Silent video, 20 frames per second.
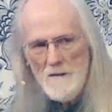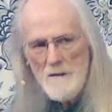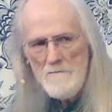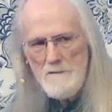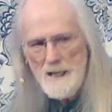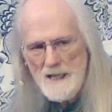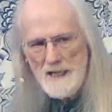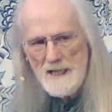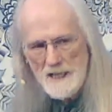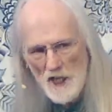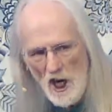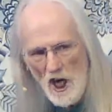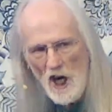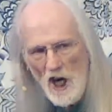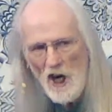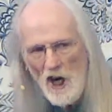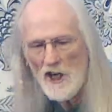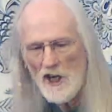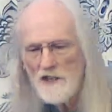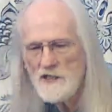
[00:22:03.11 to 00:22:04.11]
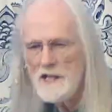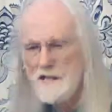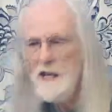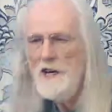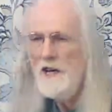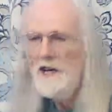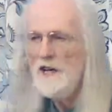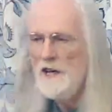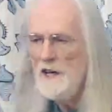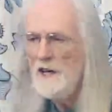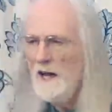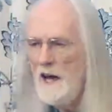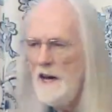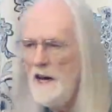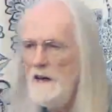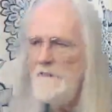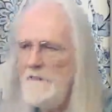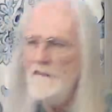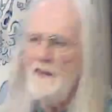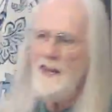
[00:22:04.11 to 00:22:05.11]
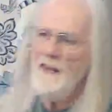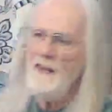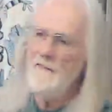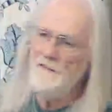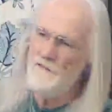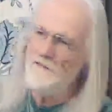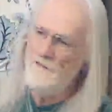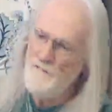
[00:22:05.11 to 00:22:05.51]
because love and